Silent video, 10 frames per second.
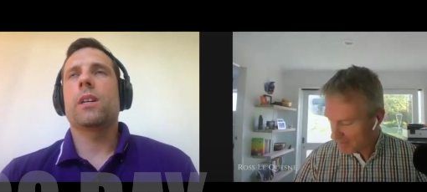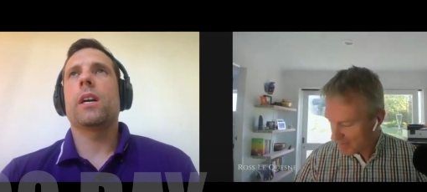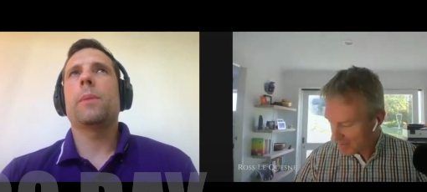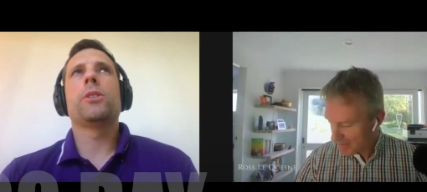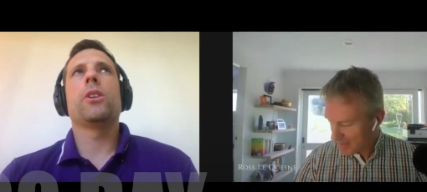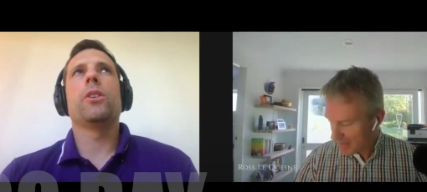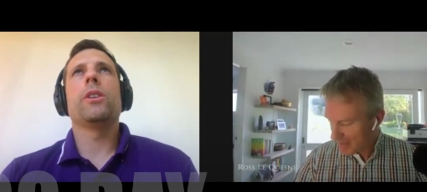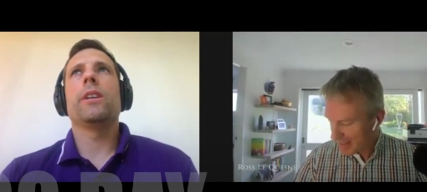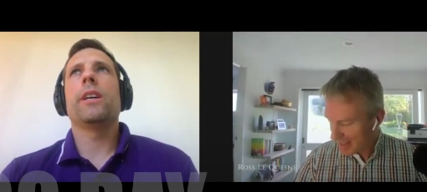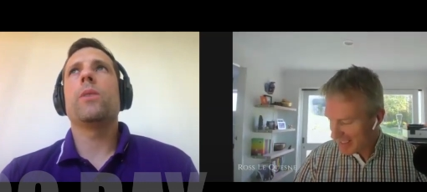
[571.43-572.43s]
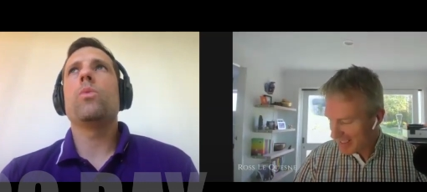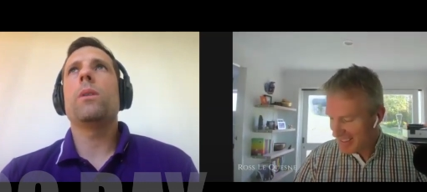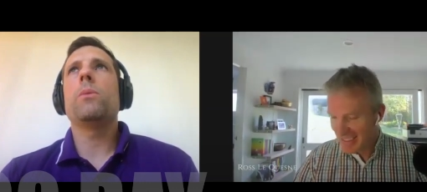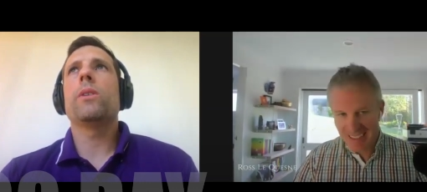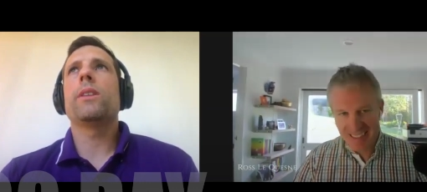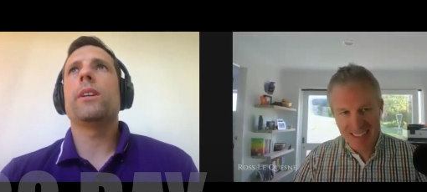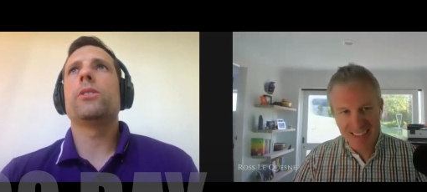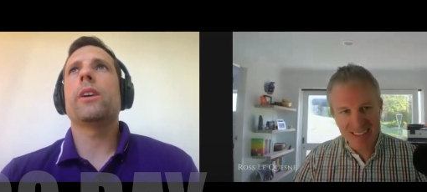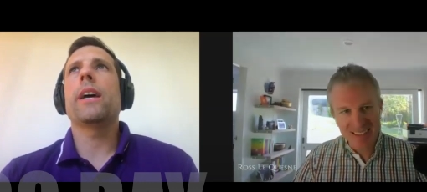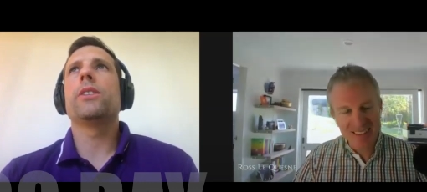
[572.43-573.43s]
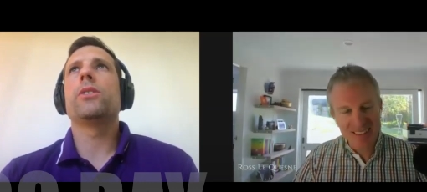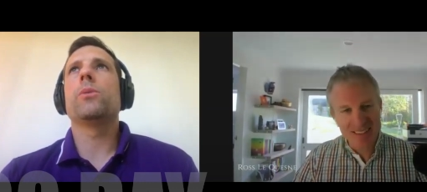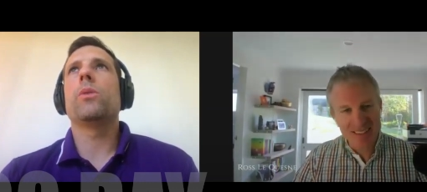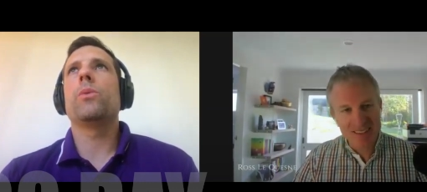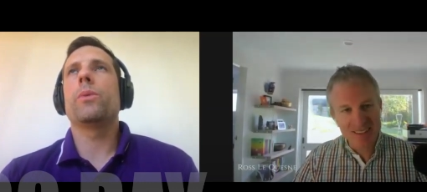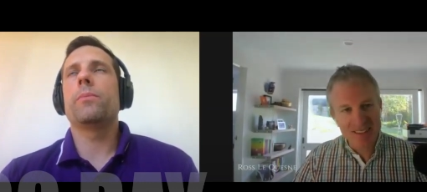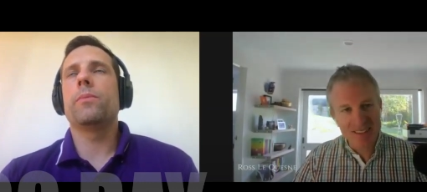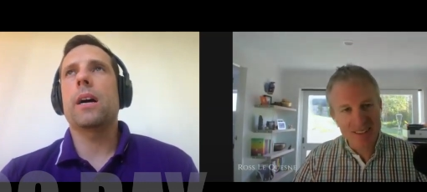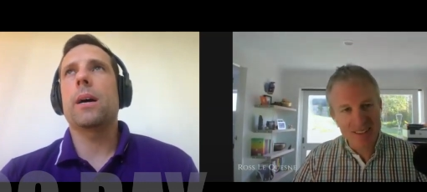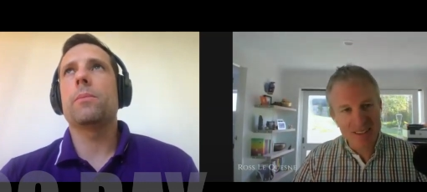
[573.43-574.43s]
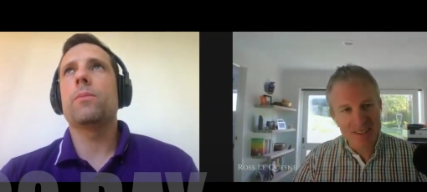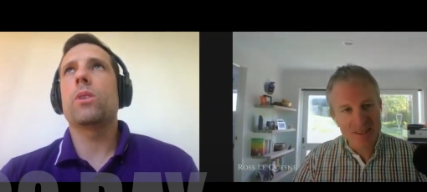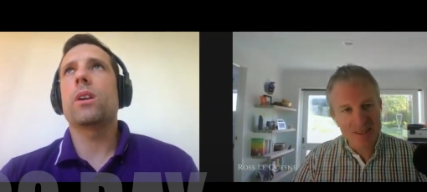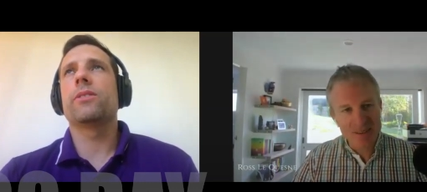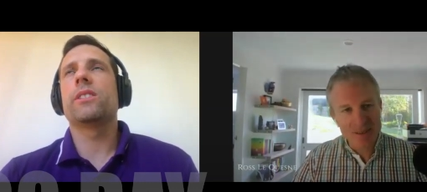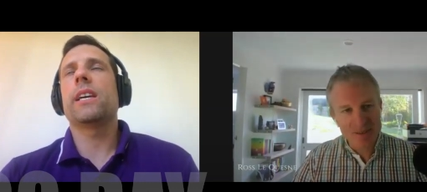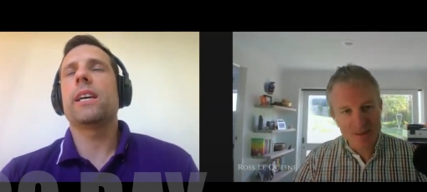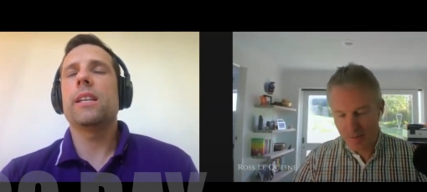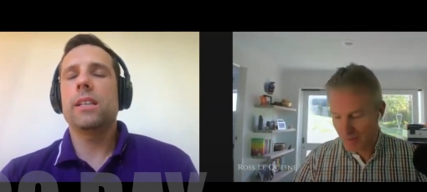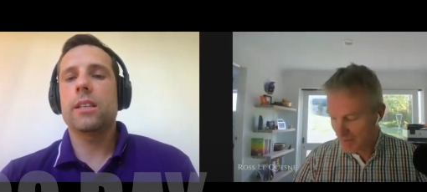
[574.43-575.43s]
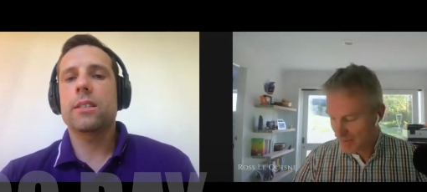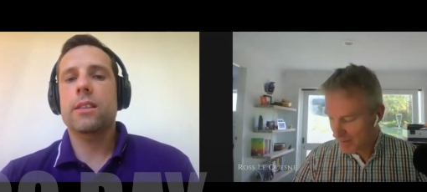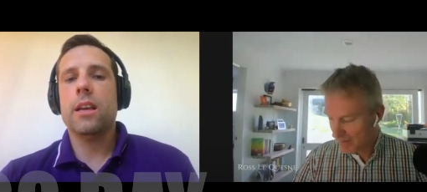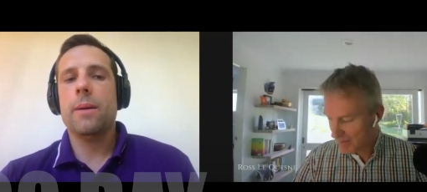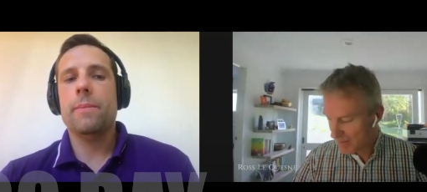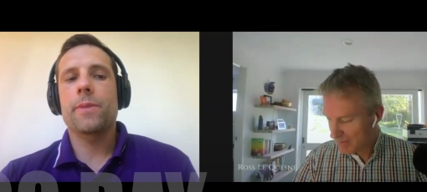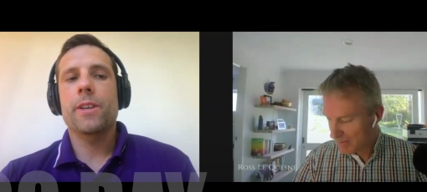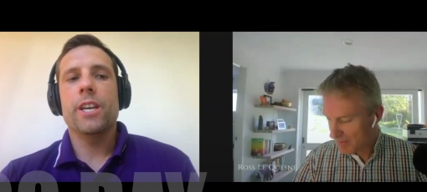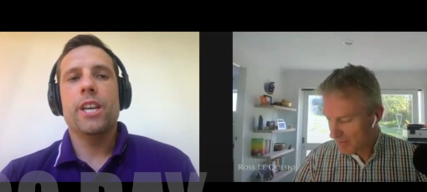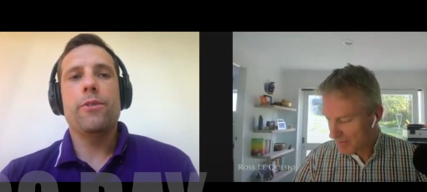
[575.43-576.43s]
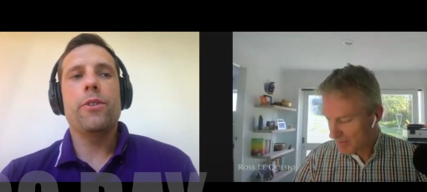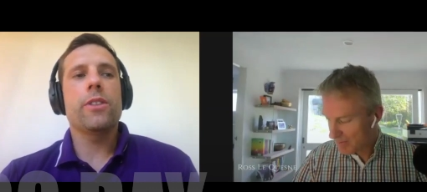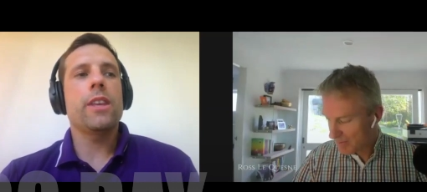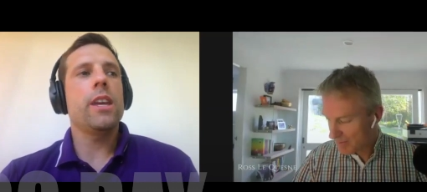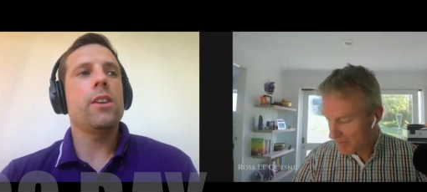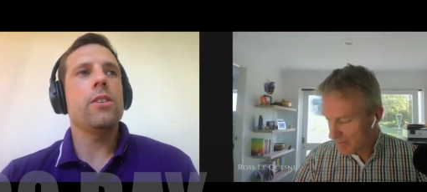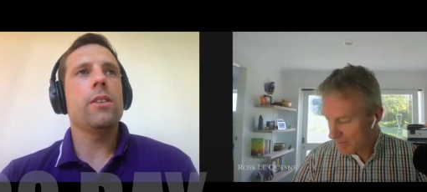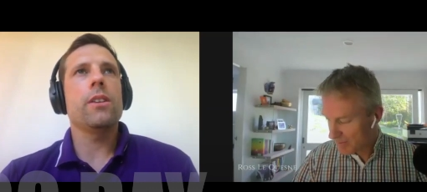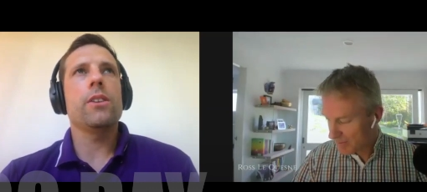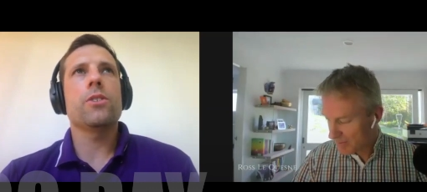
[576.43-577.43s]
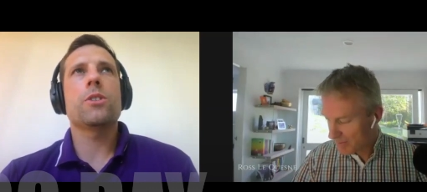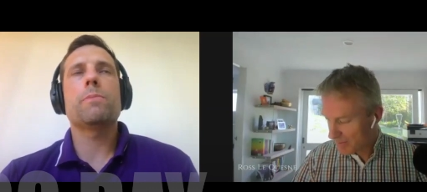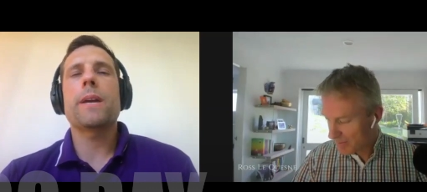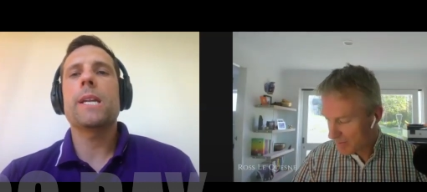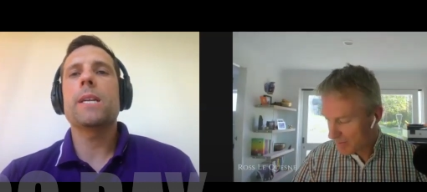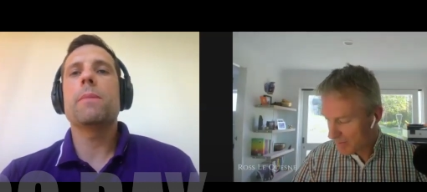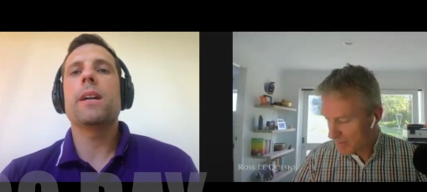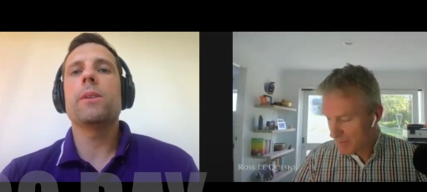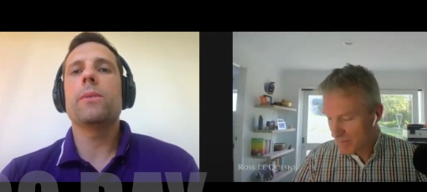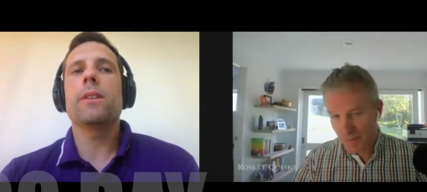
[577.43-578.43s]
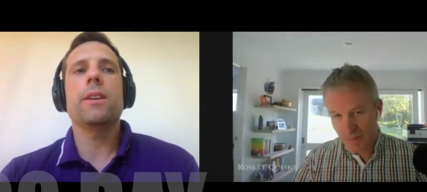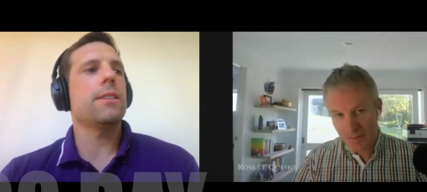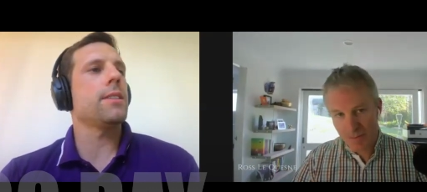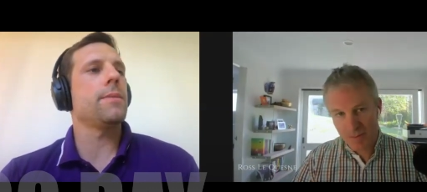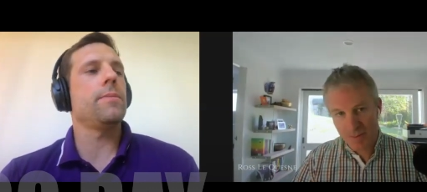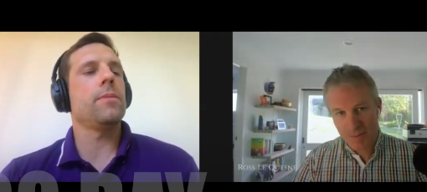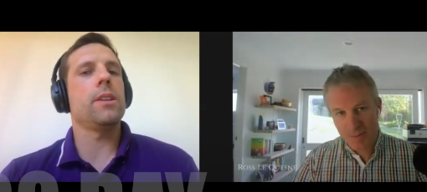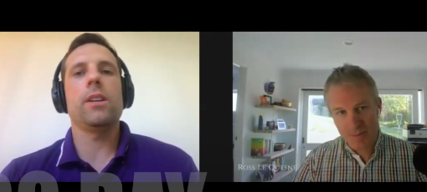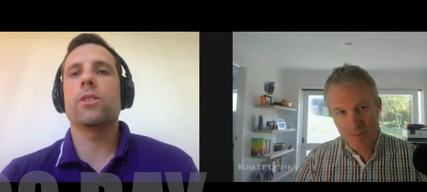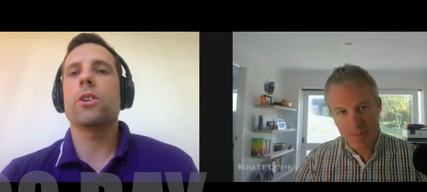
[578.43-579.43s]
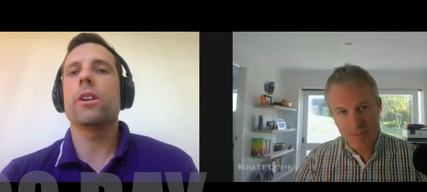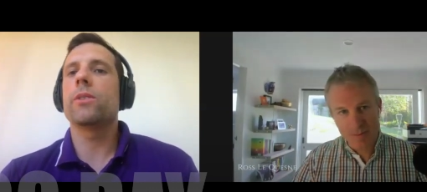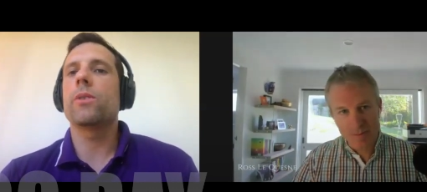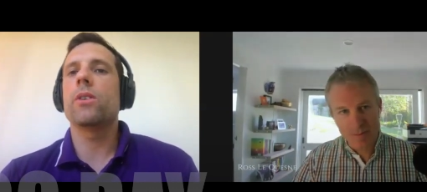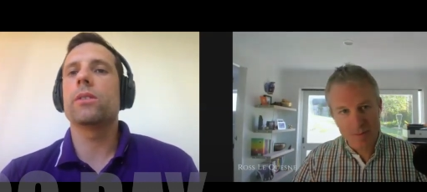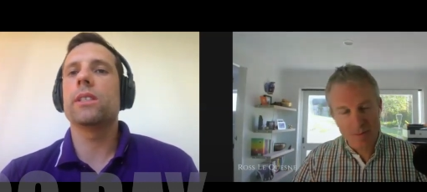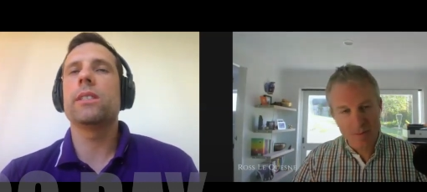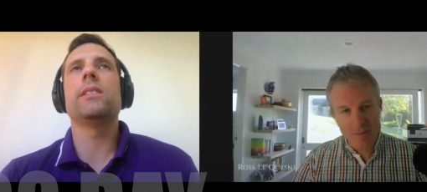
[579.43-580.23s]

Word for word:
Speaker 1: Oh, absolutely. And one more thing to add to what, we, um, what I've said is, um, if you think you, you're spending money with this, you're totally wrong.